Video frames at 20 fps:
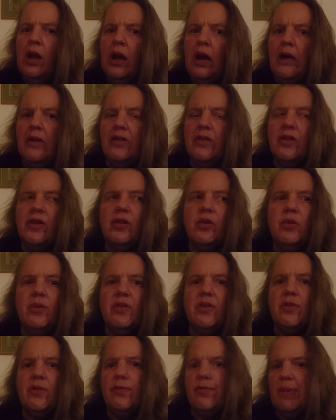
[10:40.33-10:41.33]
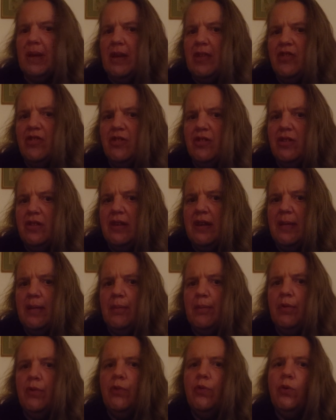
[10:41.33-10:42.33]
I don't know whether I've mentioned
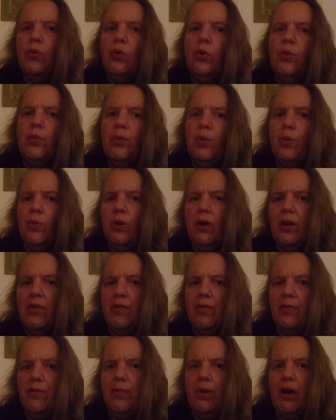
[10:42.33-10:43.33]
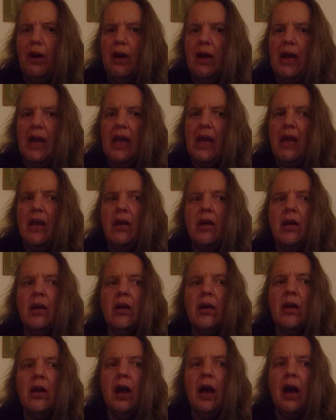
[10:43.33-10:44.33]
him before, but one of my
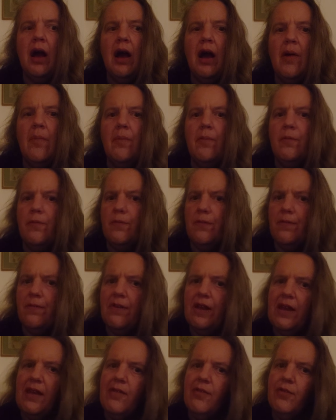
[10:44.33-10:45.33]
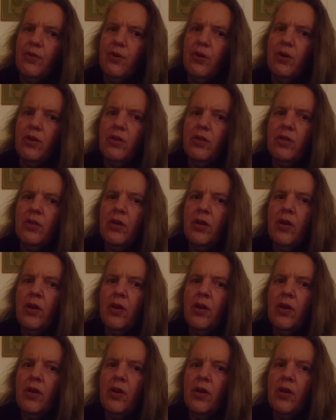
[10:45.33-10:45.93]
favourite